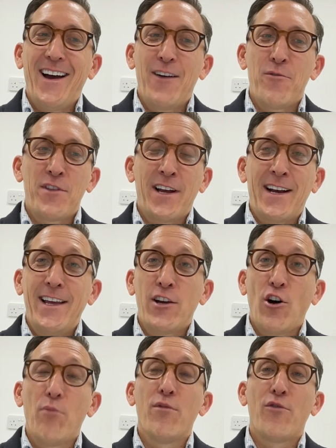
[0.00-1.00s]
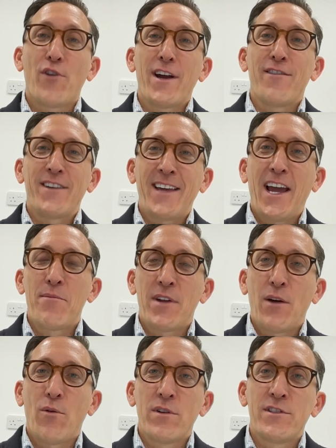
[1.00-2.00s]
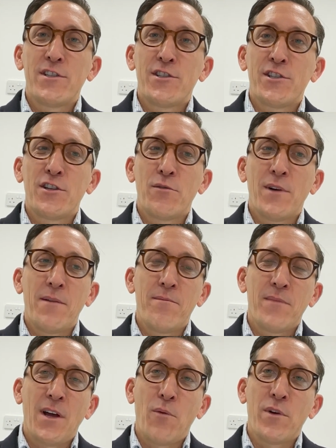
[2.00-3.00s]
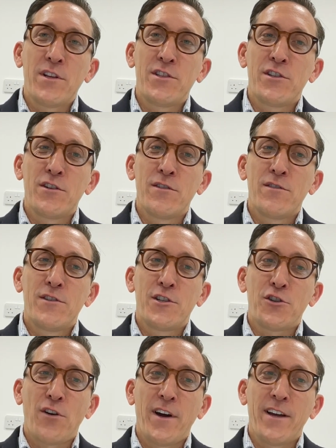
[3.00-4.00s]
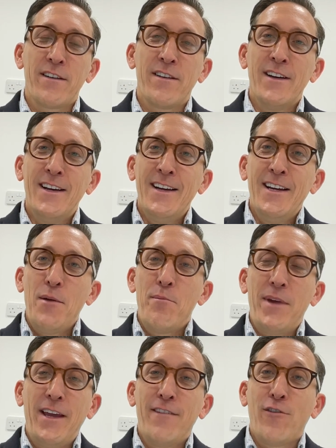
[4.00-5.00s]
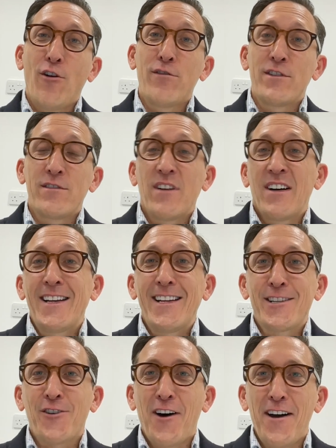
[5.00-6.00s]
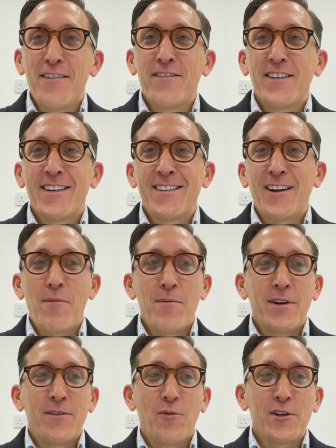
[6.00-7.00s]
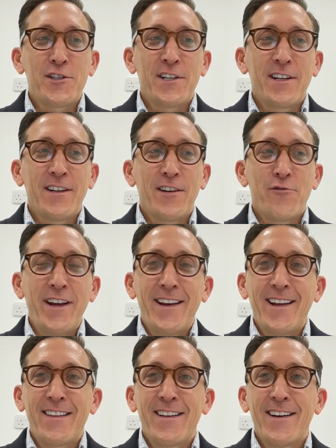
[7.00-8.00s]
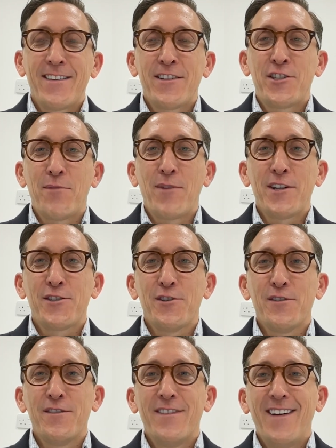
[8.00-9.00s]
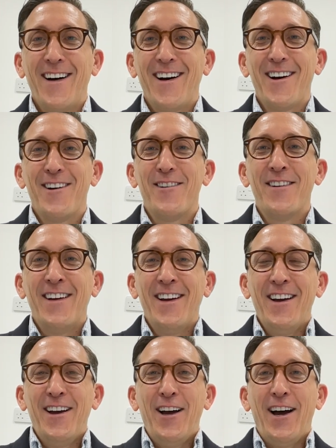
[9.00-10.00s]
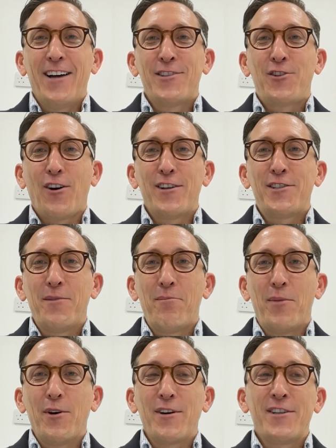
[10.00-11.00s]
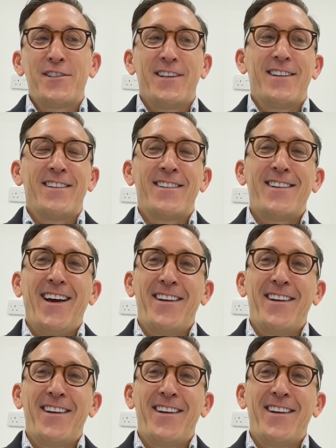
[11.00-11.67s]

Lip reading: with a clear goal before I even came that I wanted to try and be involved and ideally drive. And I remember watching and reading the Jim Russell scholarship books, and